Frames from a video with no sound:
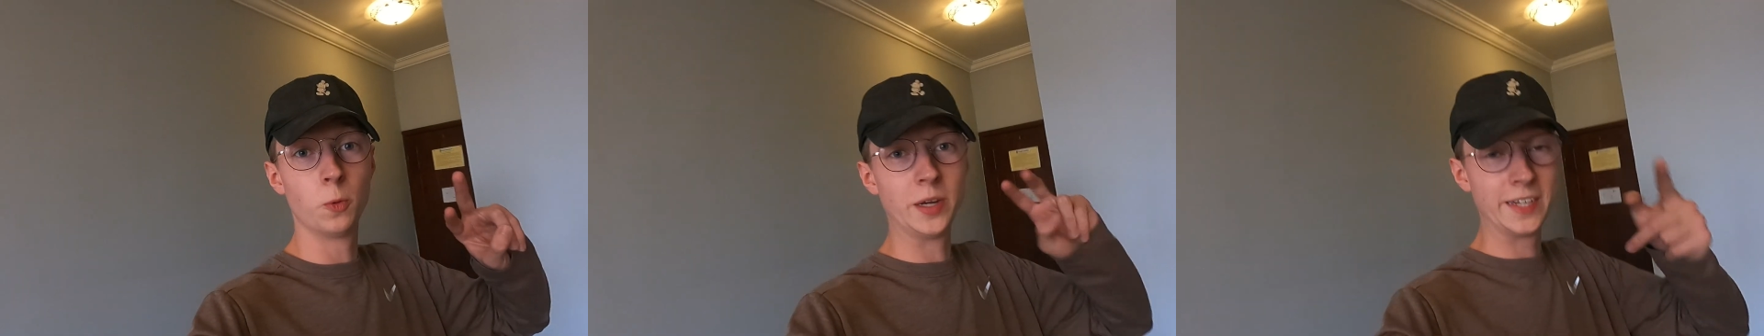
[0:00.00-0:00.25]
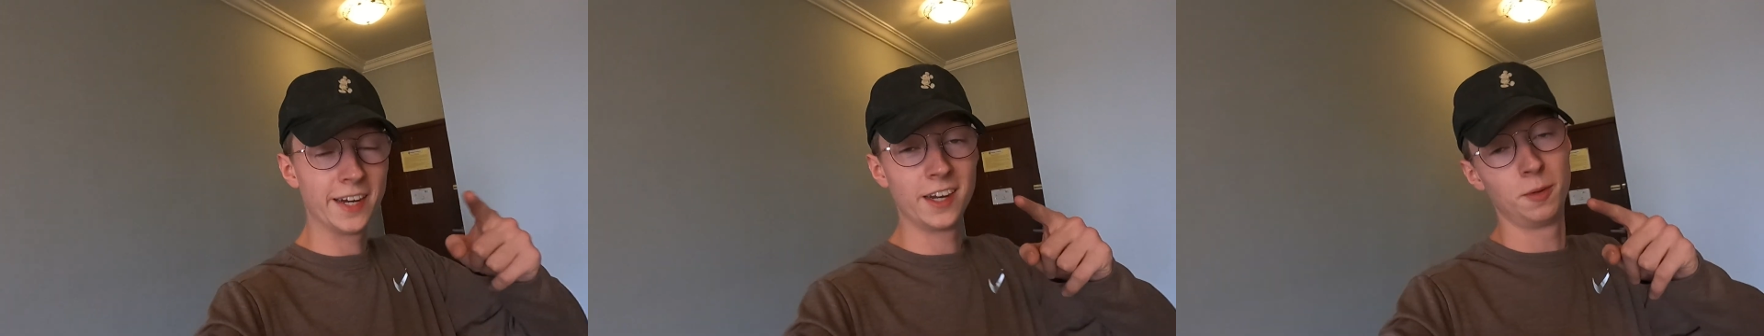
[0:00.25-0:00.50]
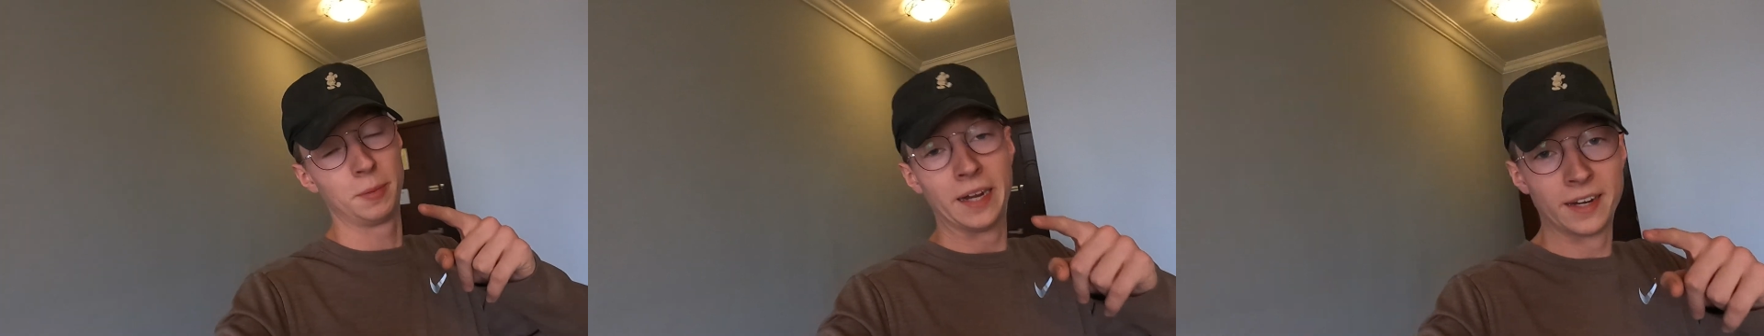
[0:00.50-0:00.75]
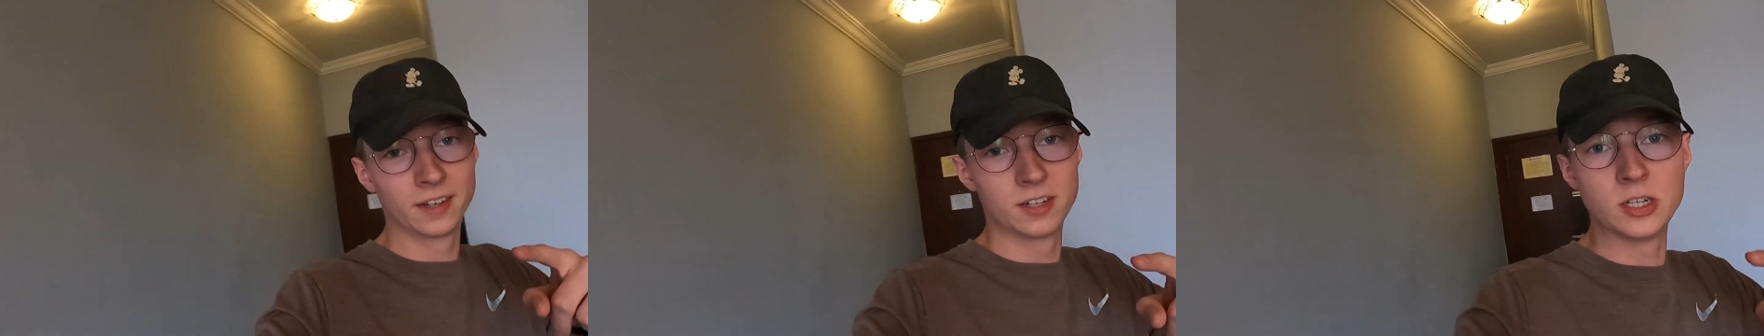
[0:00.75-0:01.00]
we did end up
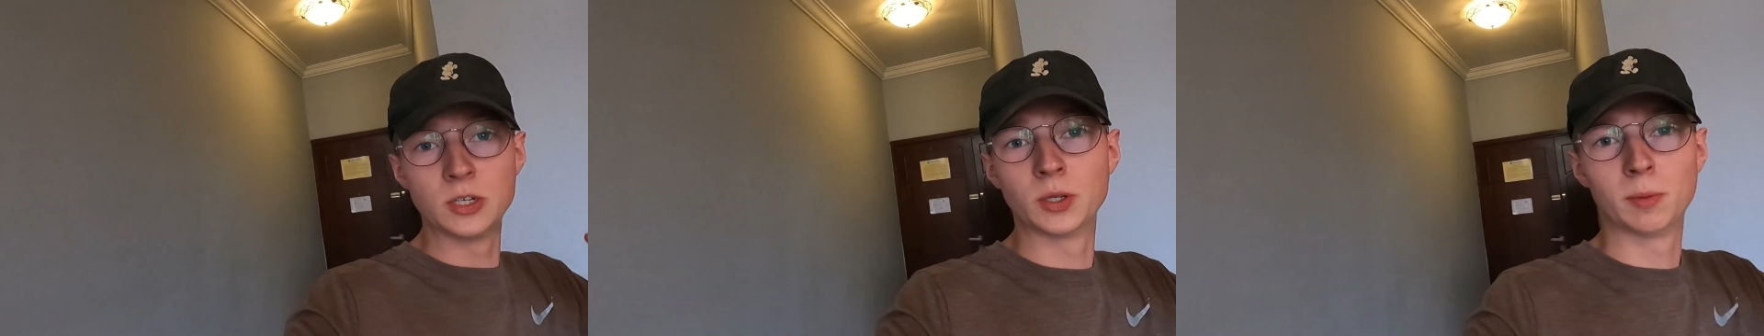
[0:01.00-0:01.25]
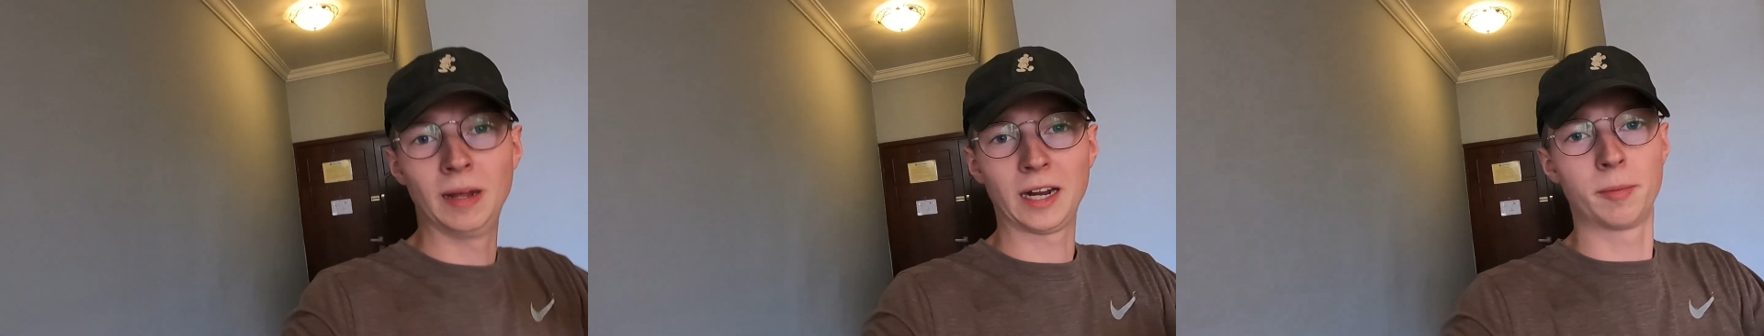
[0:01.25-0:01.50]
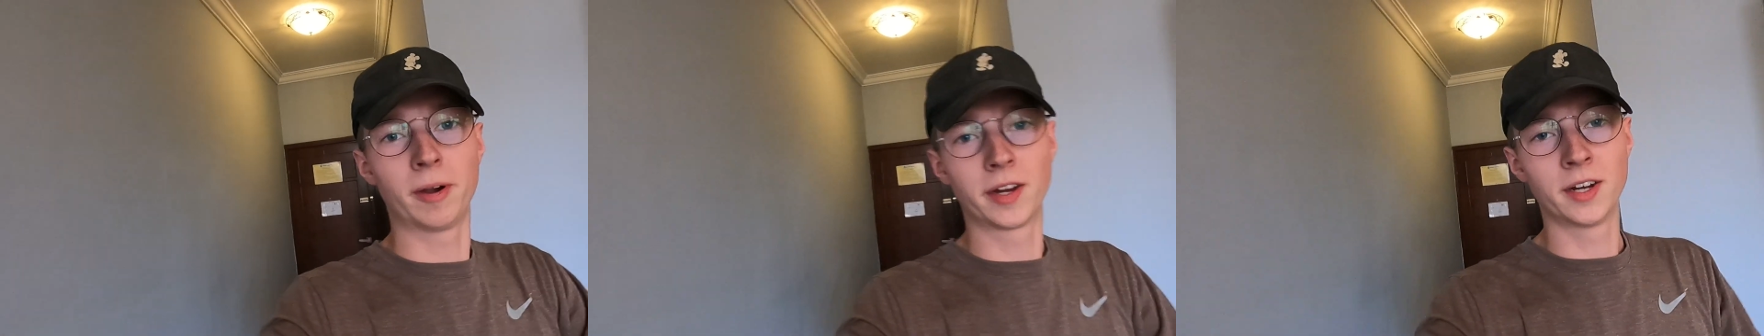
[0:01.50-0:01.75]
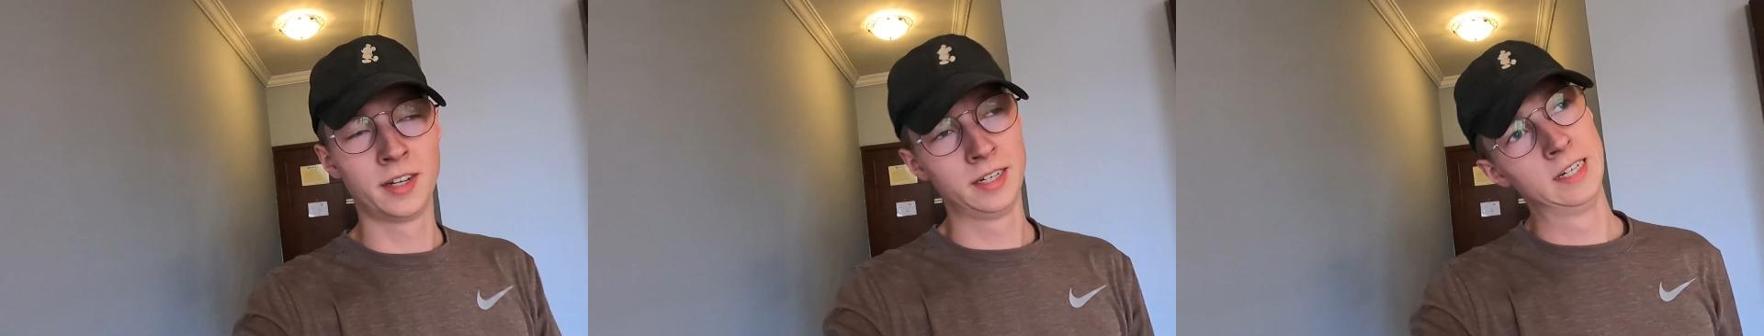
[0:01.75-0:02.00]
getting to the black
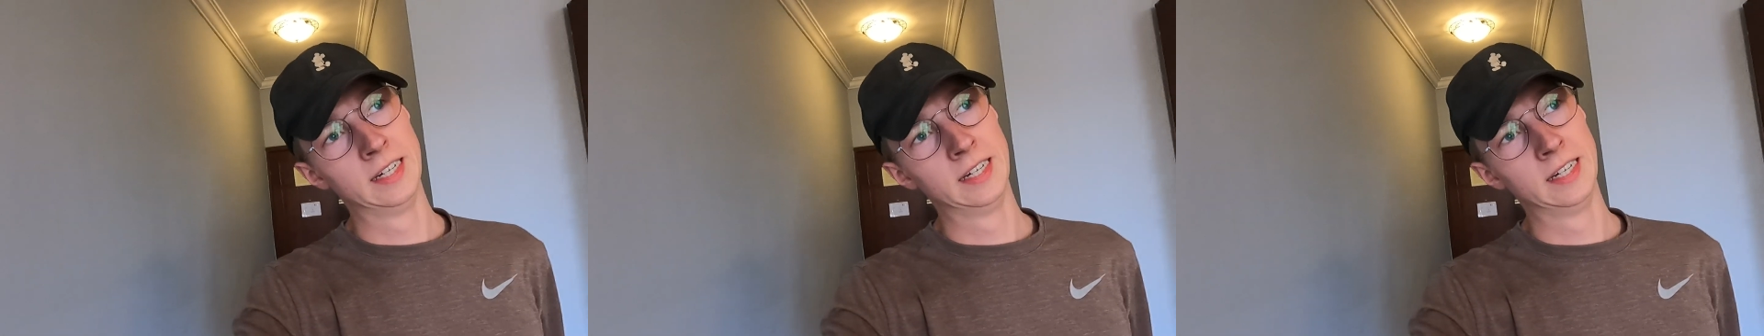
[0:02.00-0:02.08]
market.